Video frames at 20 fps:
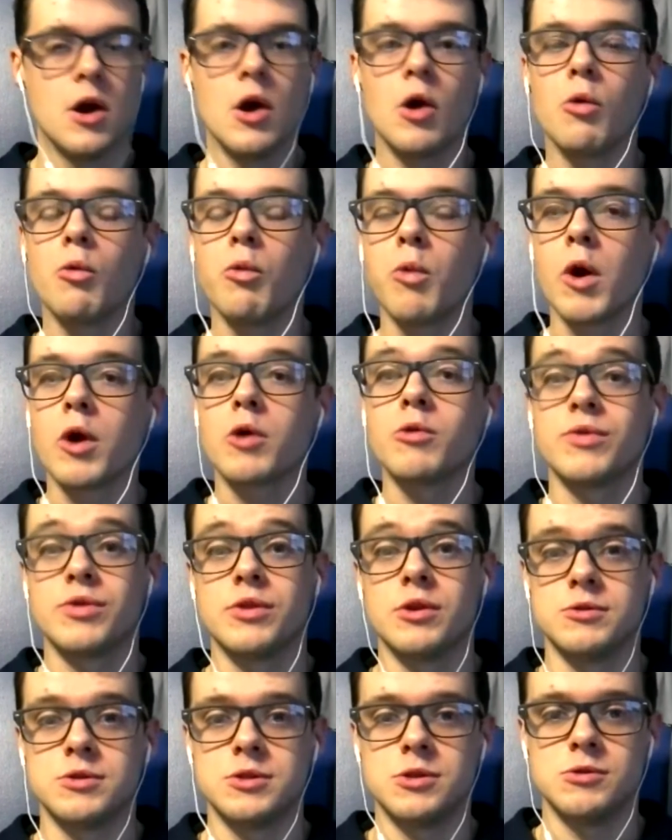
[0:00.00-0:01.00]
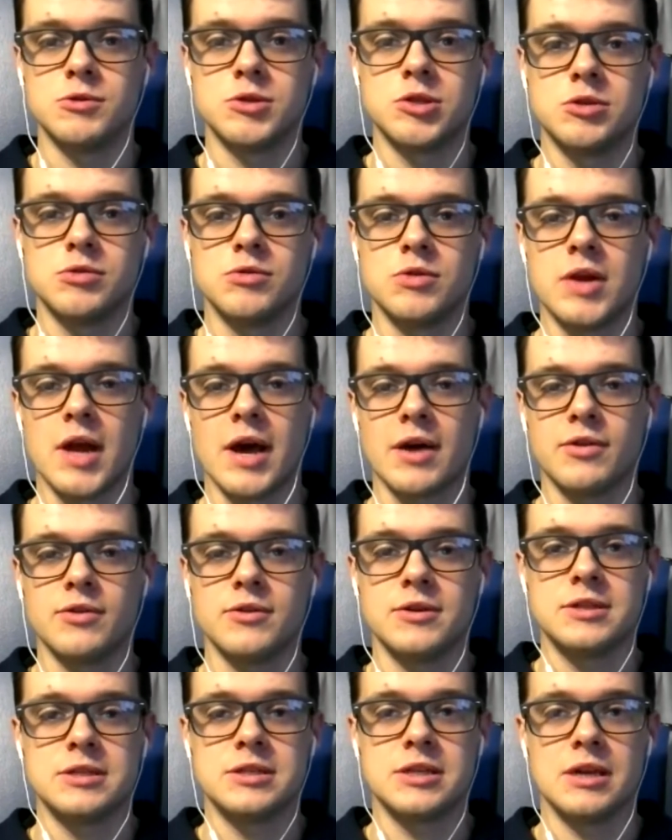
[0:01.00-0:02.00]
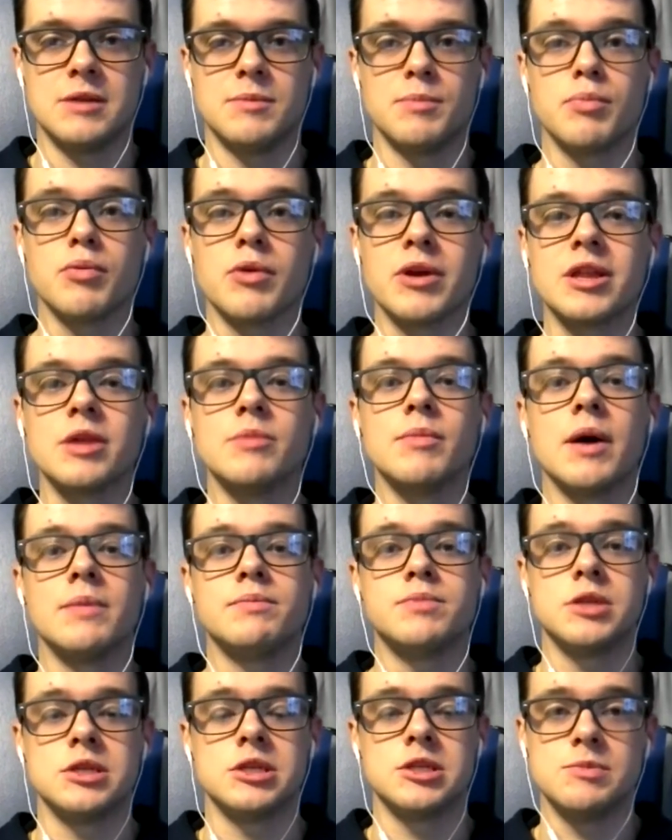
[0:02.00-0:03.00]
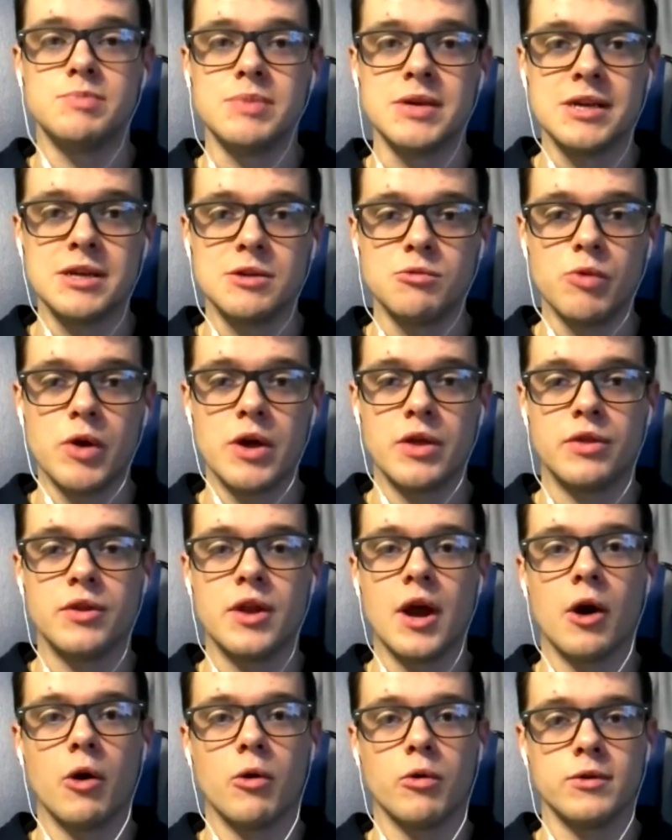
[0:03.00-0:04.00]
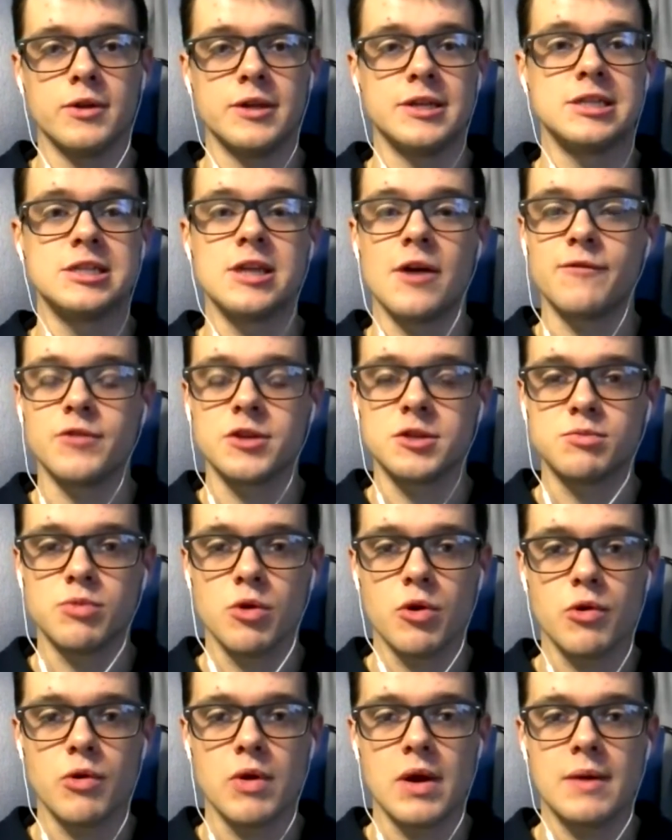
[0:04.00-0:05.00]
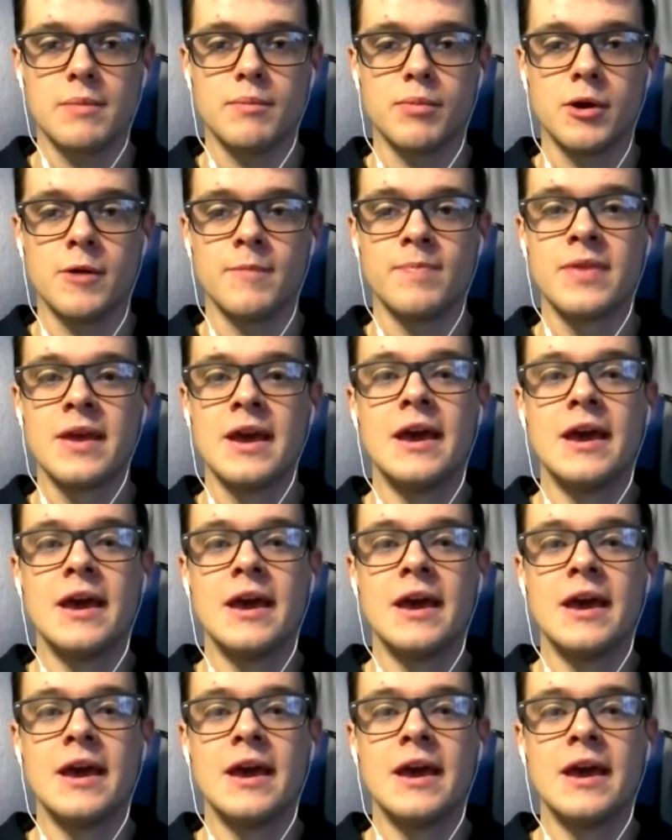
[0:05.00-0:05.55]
work with those new student athletes and bring them up to speed with not only Suffolk's program, but